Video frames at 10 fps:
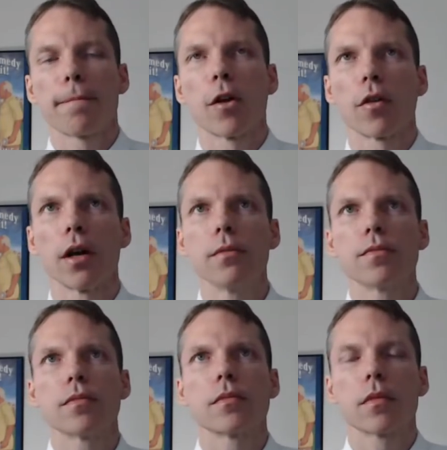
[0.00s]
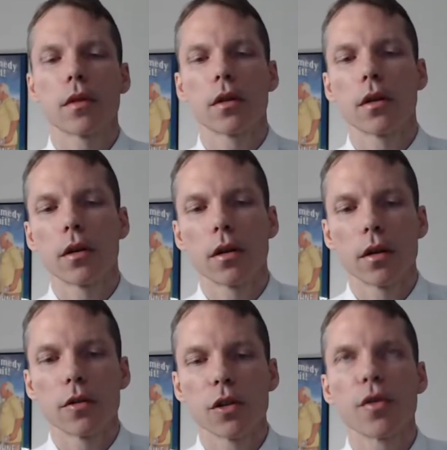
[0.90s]
All right.
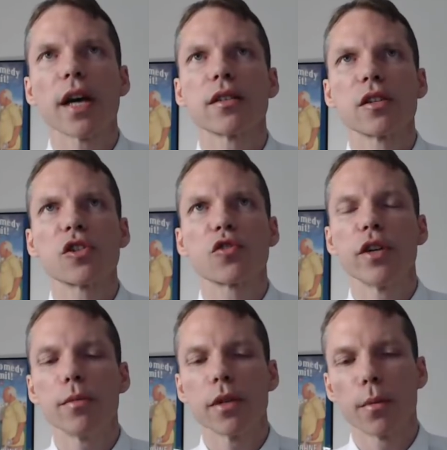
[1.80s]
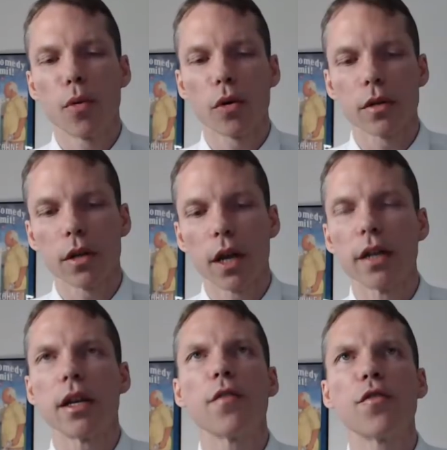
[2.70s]
So that is extremely important.
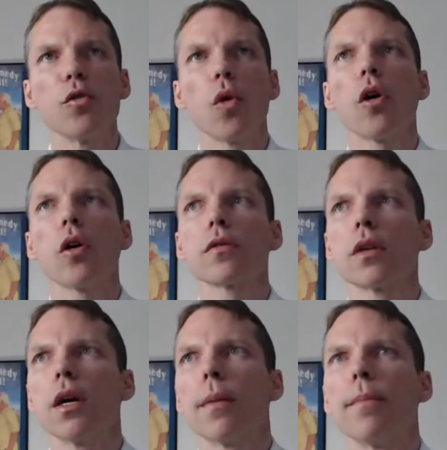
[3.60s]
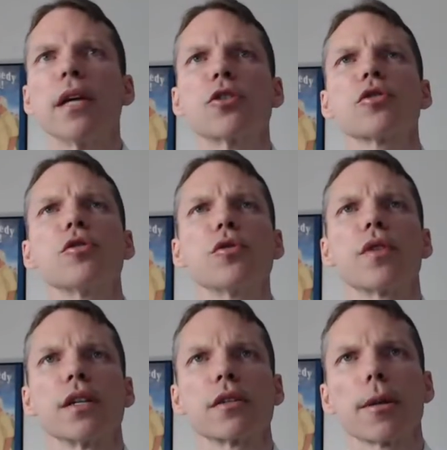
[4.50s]
And if you all make sure you do
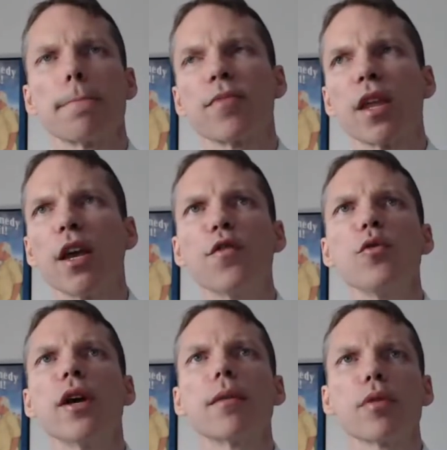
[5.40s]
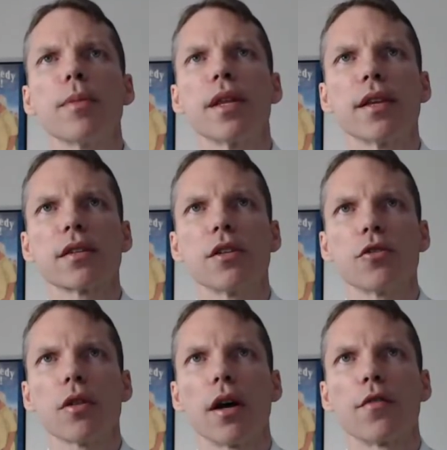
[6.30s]
this, if you implement this in
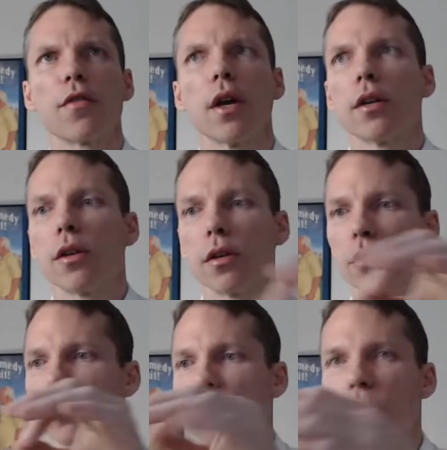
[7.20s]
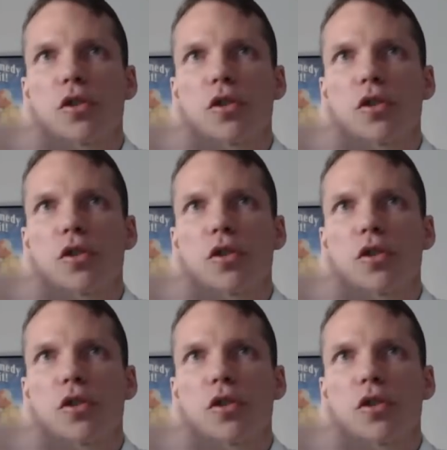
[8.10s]
your life, you're the